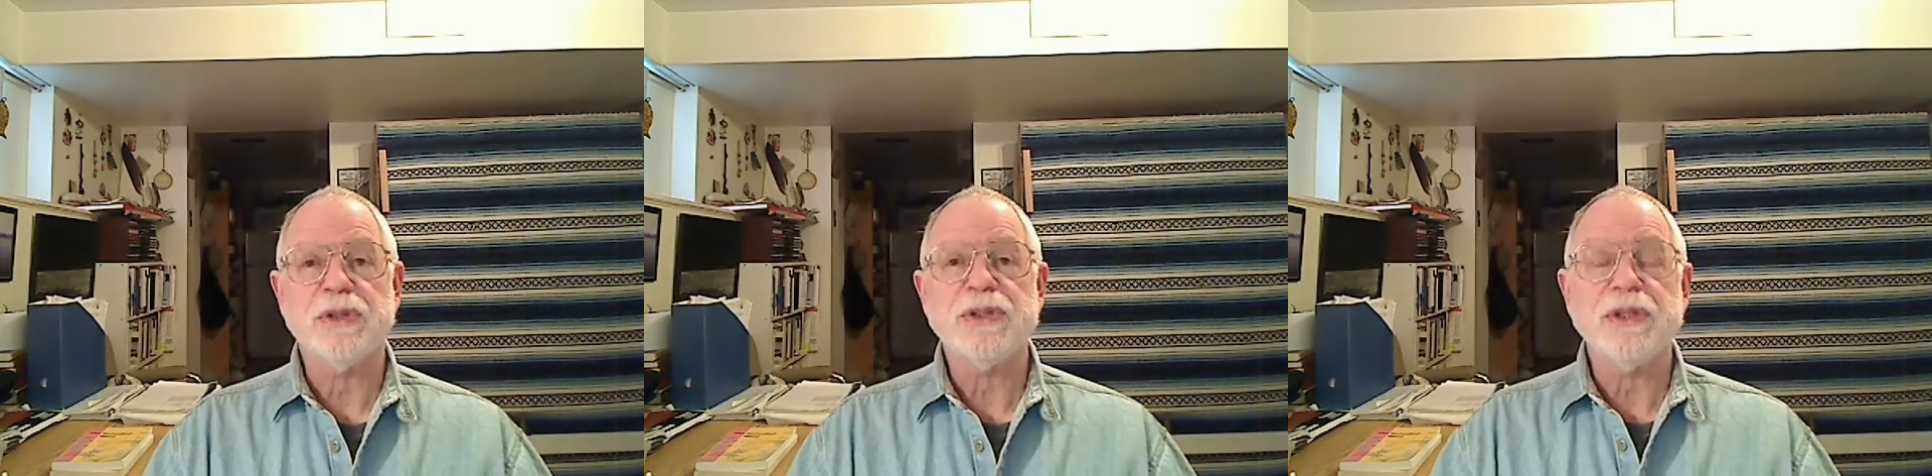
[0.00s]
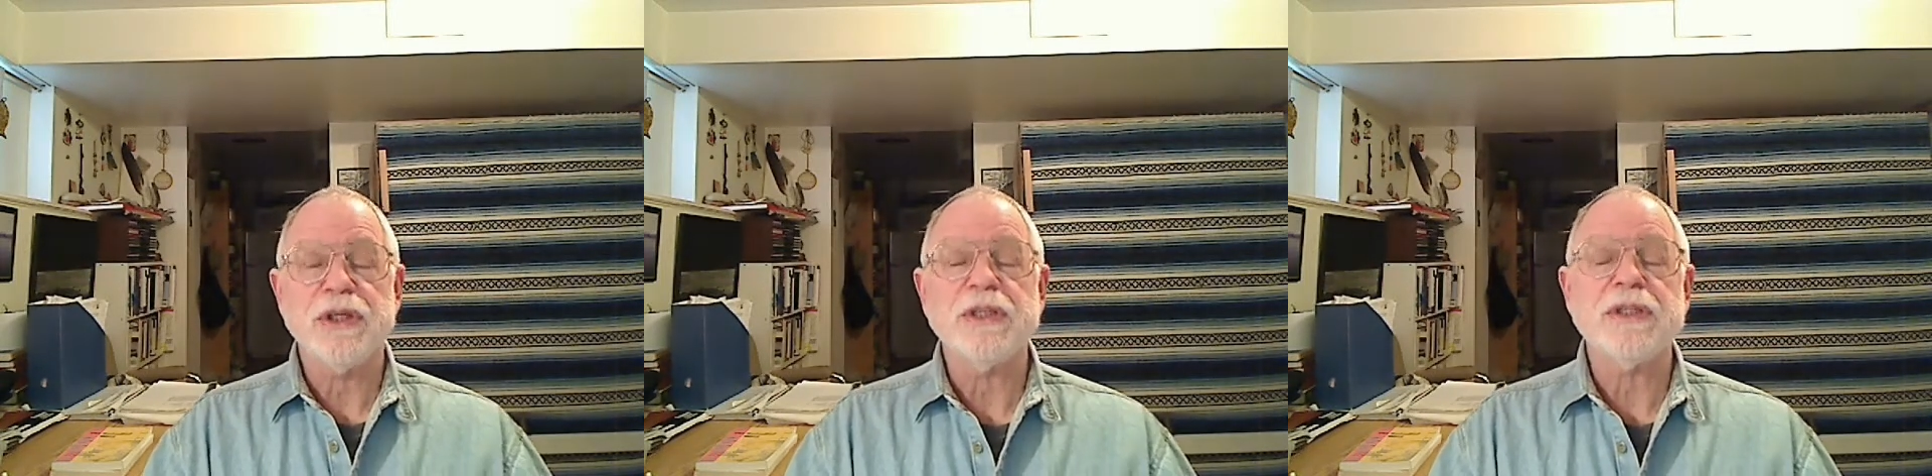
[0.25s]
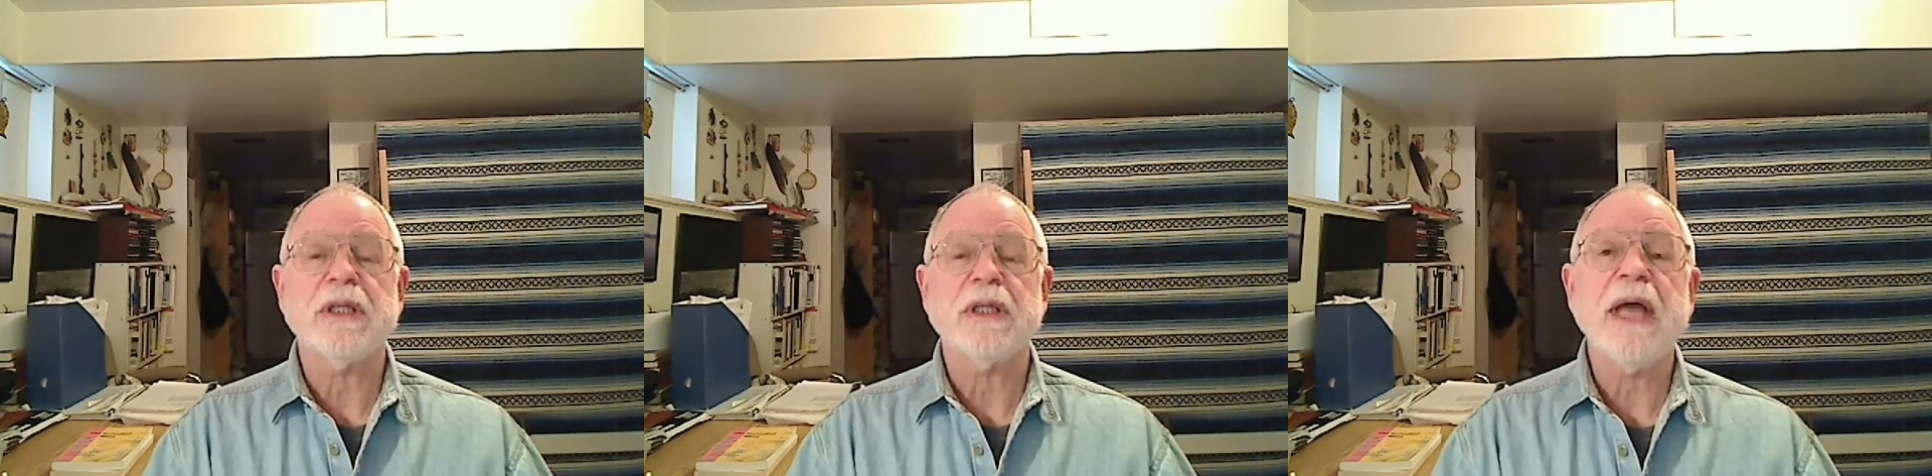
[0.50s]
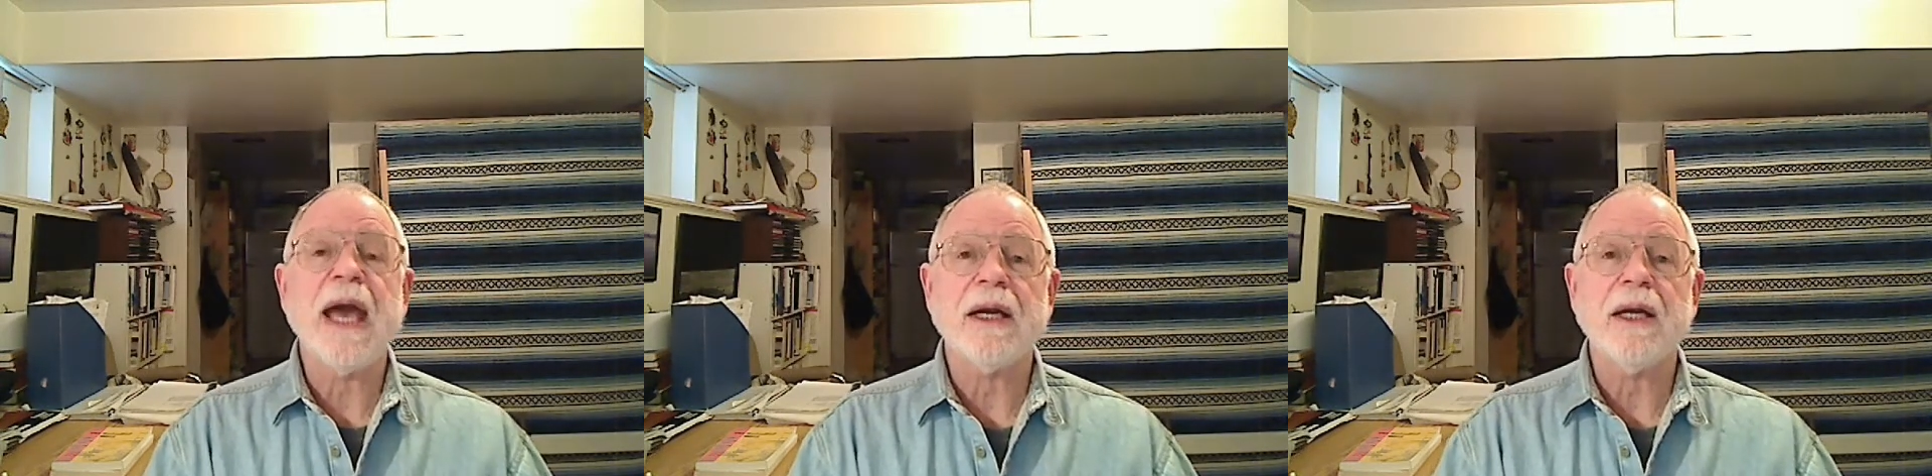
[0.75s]

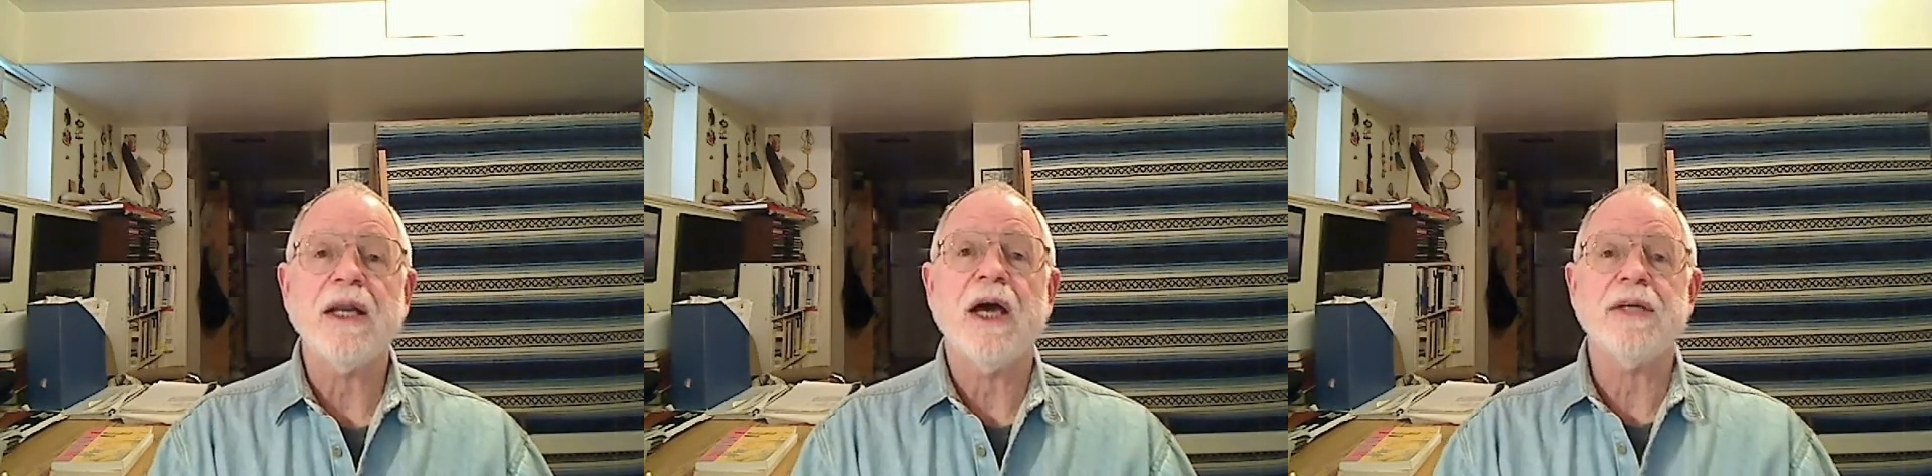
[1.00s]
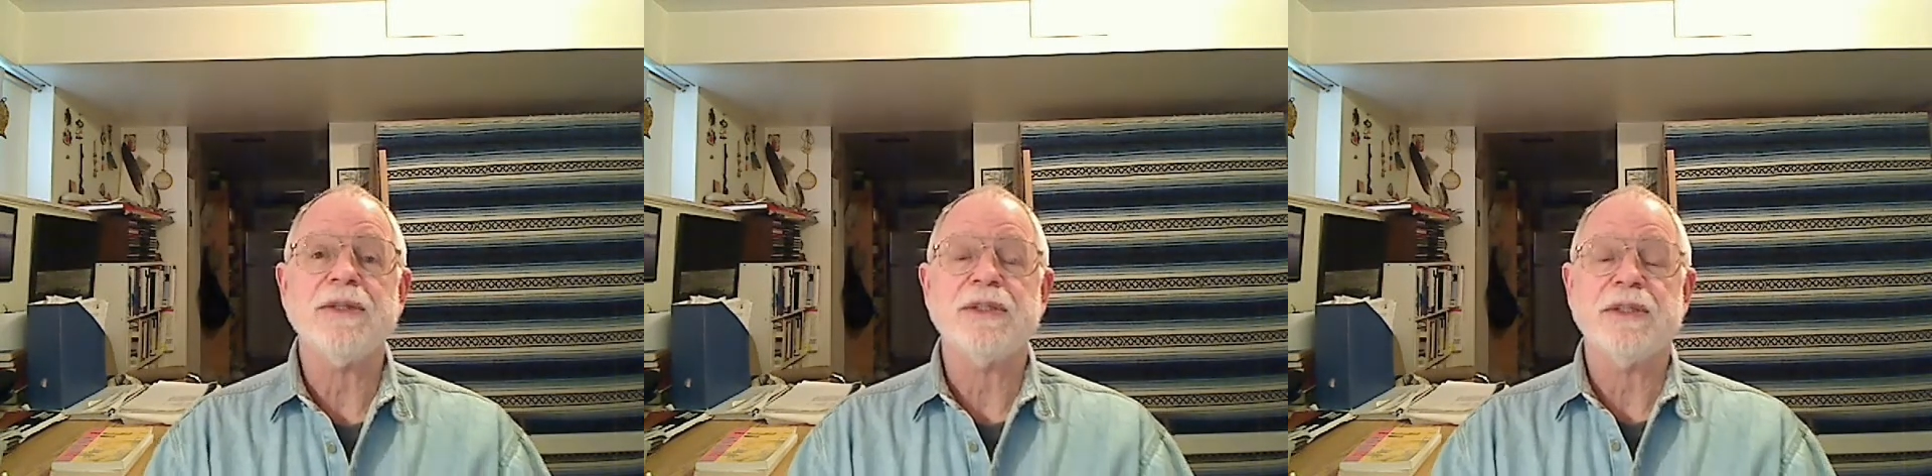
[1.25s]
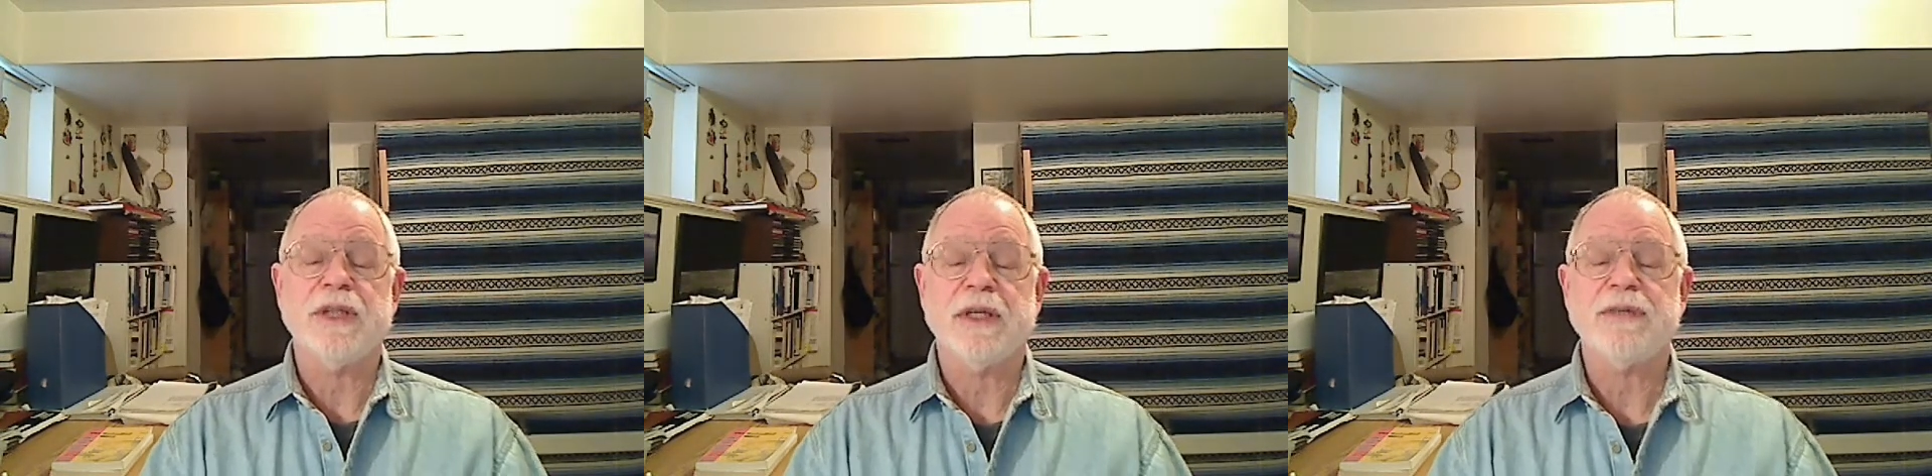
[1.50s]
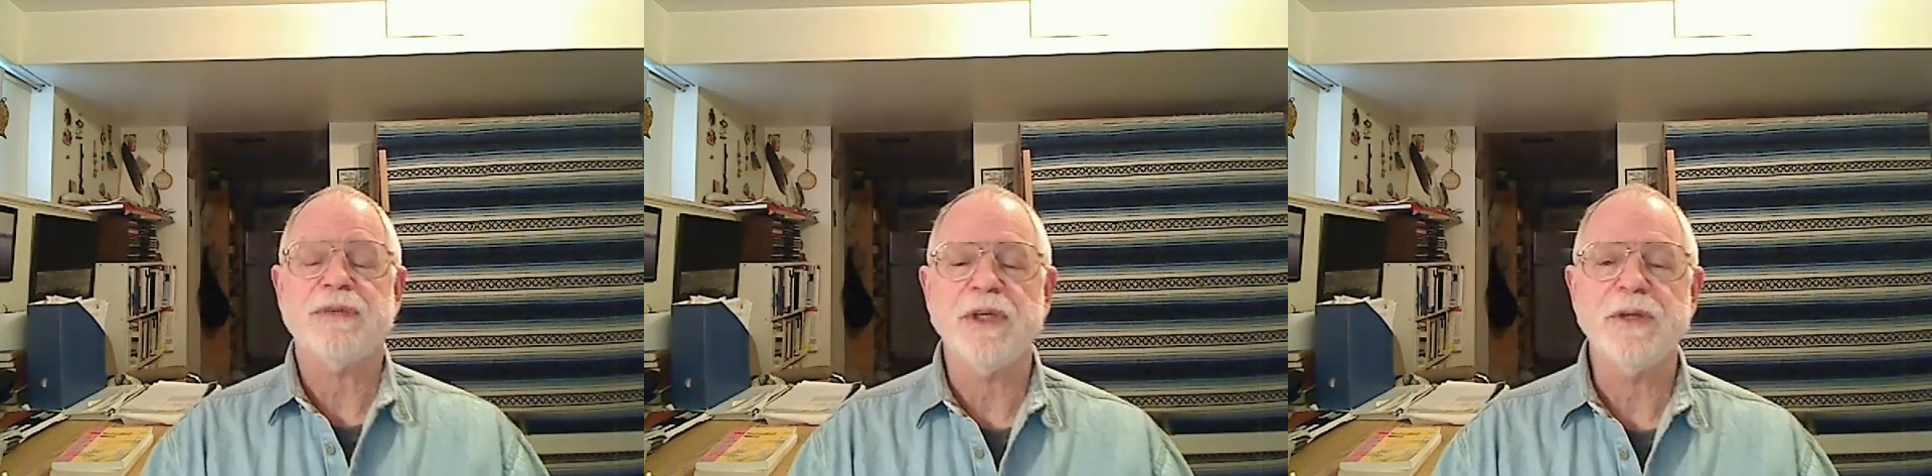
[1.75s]
statistically analyzed
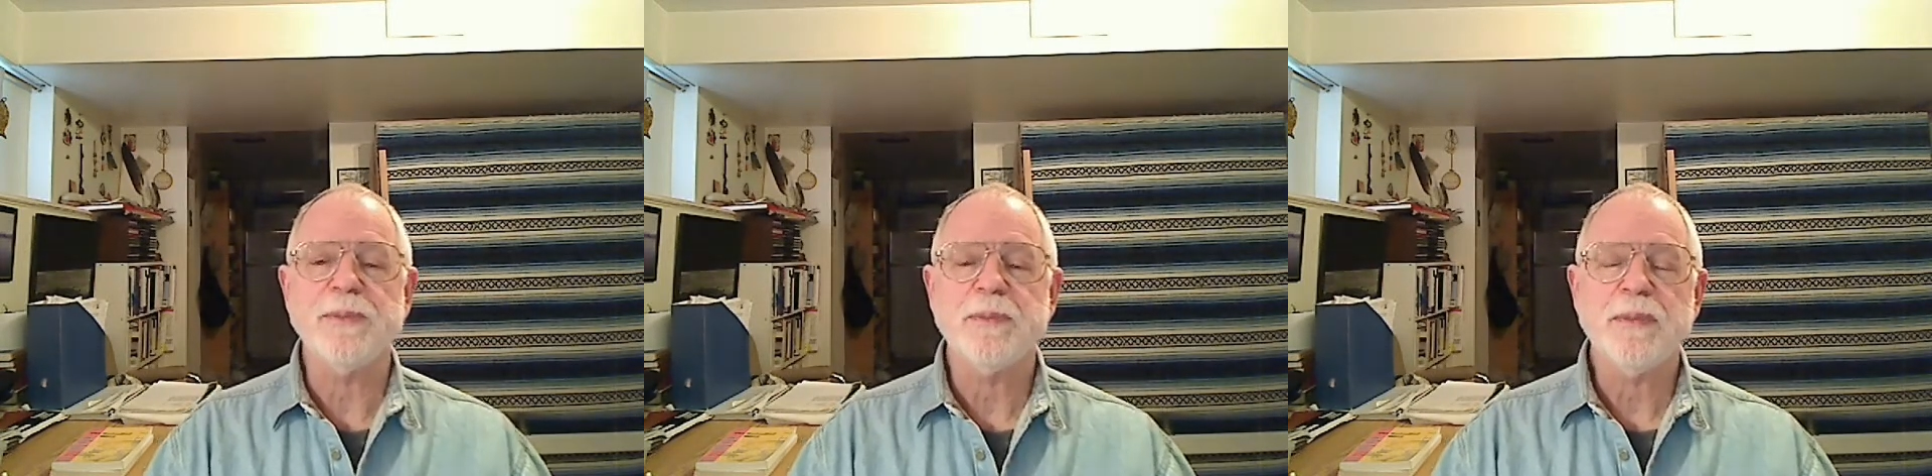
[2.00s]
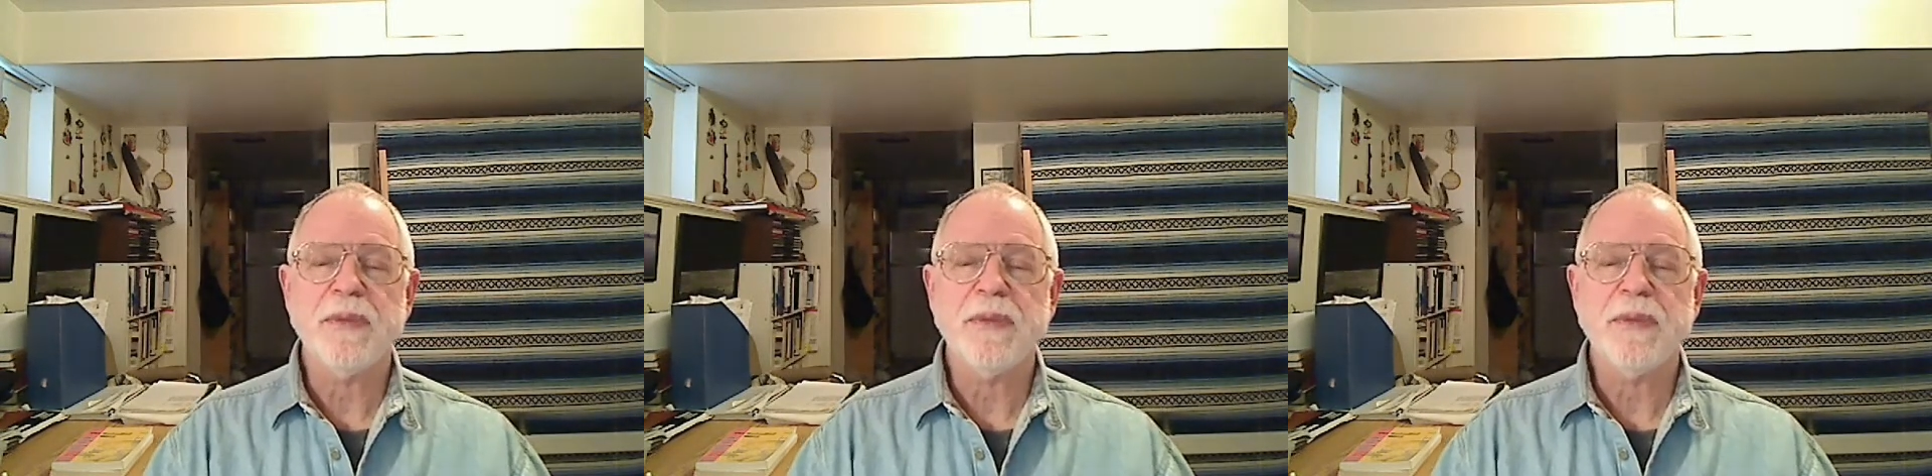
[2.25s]
successfully.